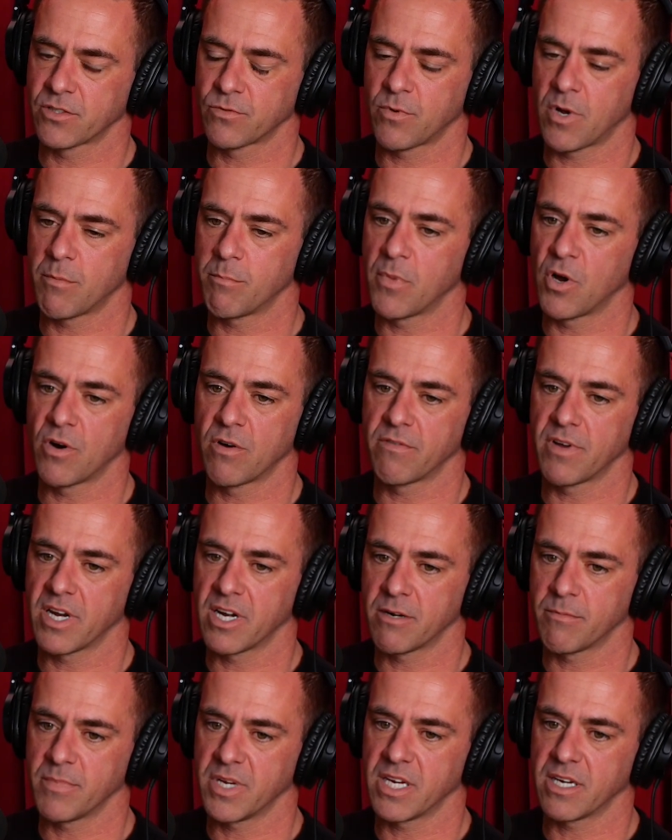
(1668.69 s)
what
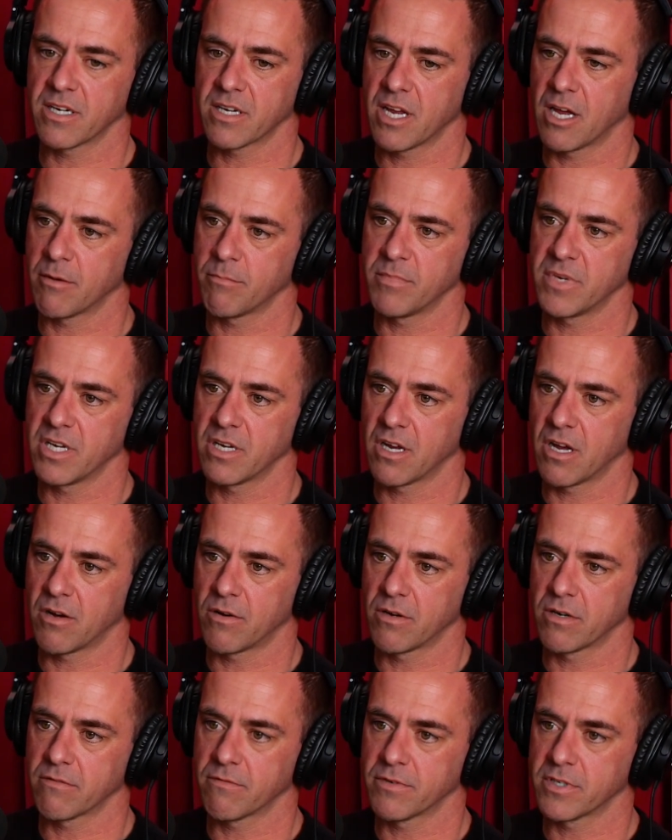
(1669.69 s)
motivated me and kept me
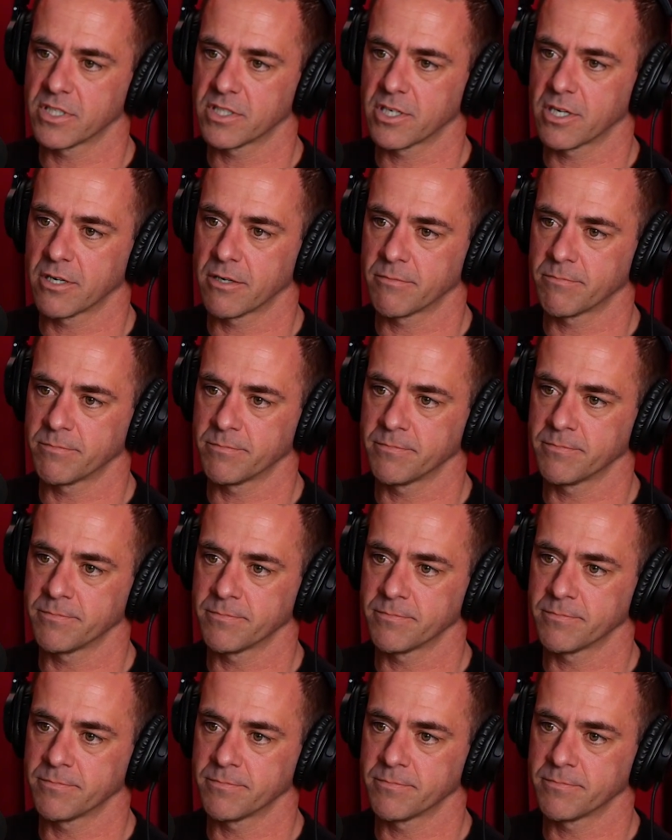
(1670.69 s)
going for sure.